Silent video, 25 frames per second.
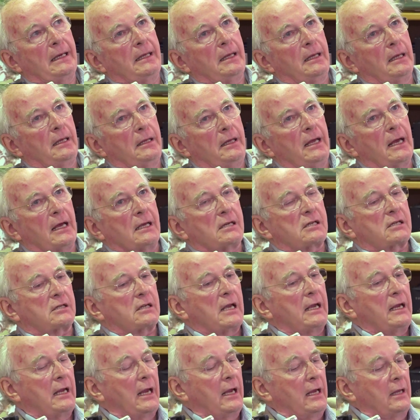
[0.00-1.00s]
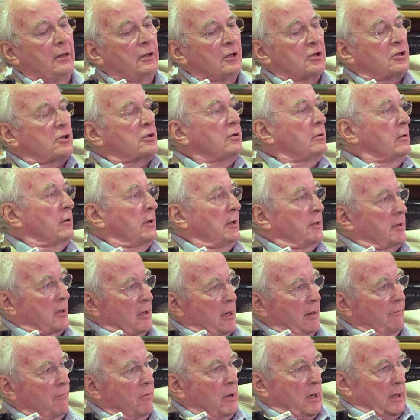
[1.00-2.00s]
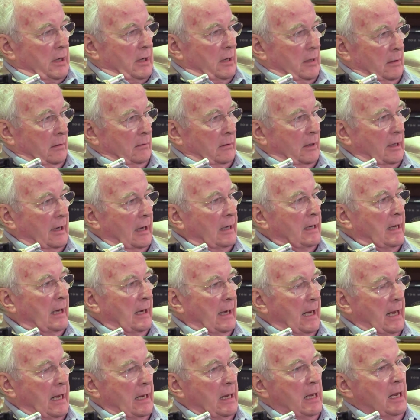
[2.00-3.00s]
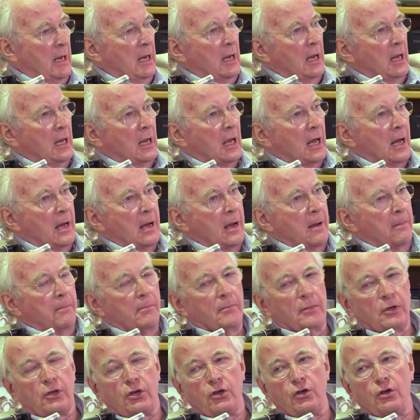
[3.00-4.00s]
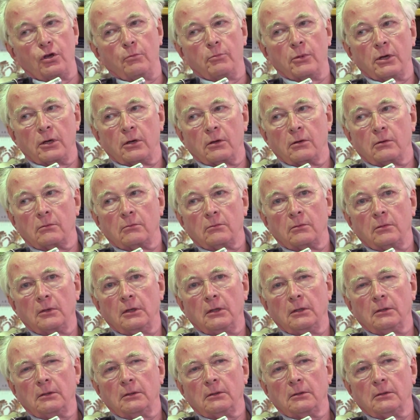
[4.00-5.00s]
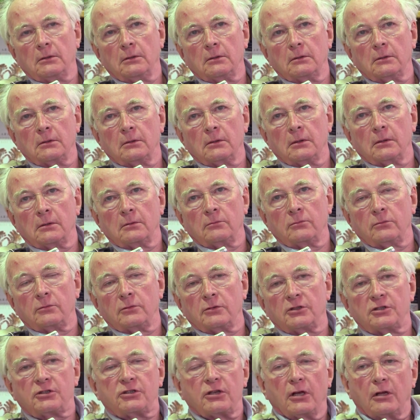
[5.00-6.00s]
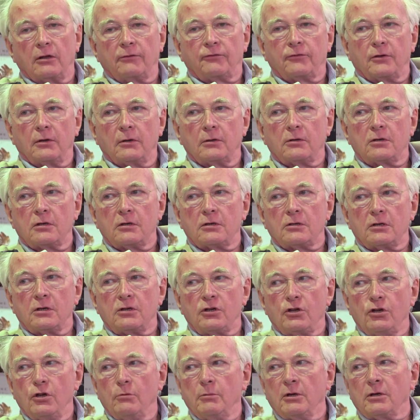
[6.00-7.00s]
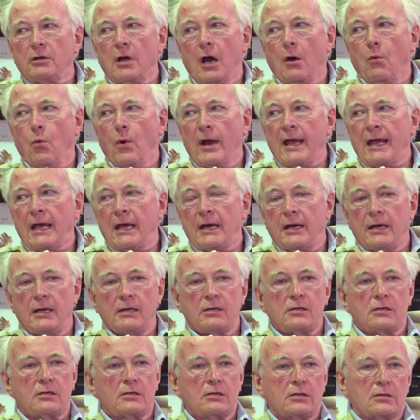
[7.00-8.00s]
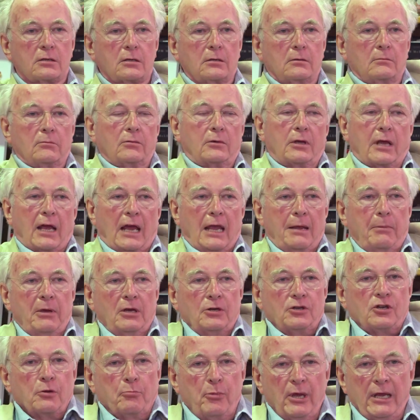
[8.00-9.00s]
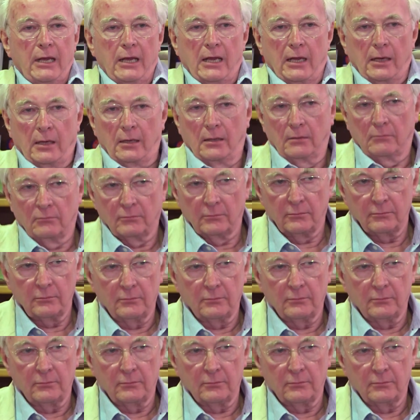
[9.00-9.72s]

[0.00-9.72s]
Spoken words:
yes, in the story that I've written, clearly, human self-consciousness, human awareness came into being